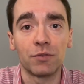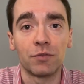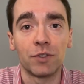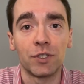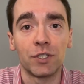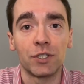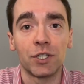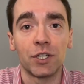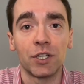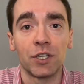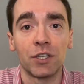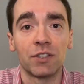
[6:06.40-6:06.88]

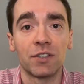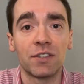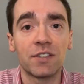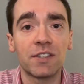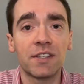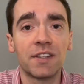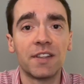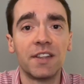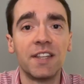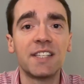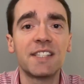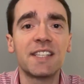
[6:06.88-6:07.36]
returns.
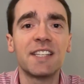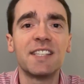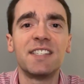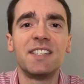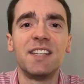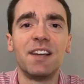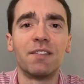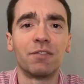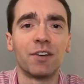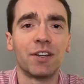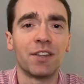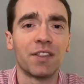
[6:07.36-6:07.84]
This is
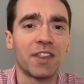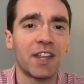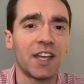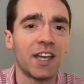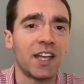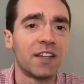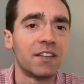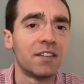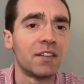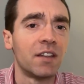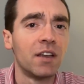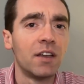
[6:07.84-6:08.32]
different
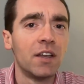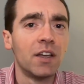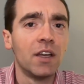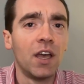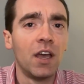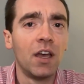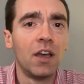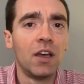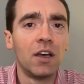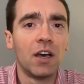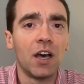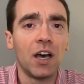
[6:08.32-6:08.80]
than,
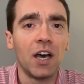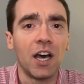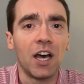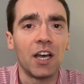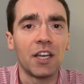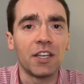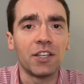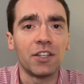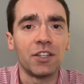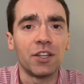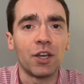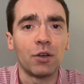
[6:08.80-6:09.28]

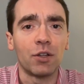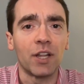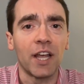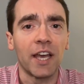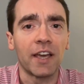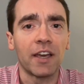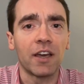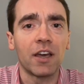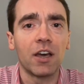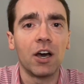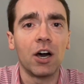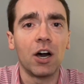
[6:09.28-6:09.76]

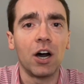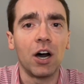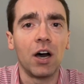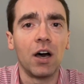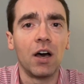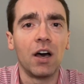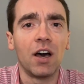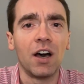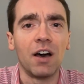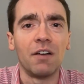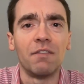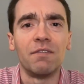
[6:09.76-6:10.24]

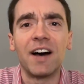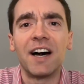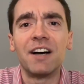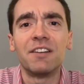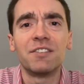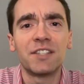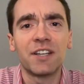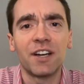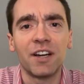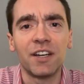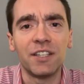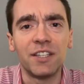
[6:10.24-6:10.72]

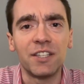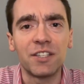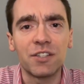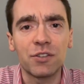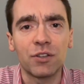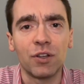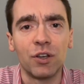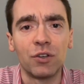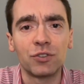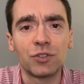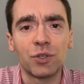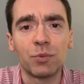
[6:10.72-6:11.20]
voluntary
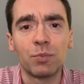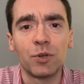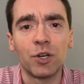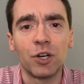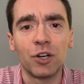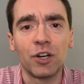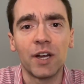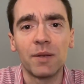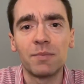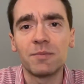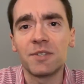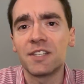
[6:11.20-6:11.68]
disclosure
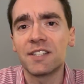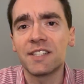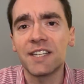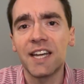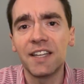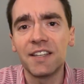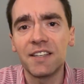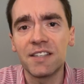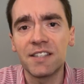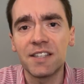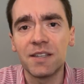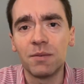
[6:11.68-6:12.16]
programs. It's
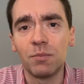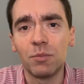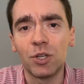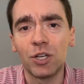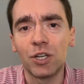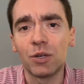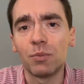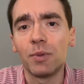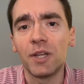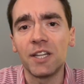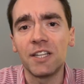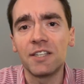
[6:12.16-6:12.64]
kind of
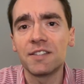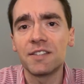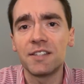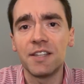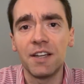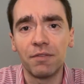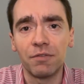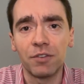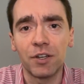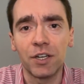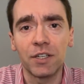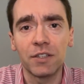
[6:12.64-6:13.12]
similar, but it's
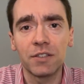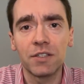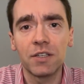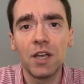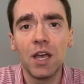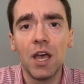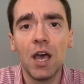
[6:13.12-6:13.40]
different.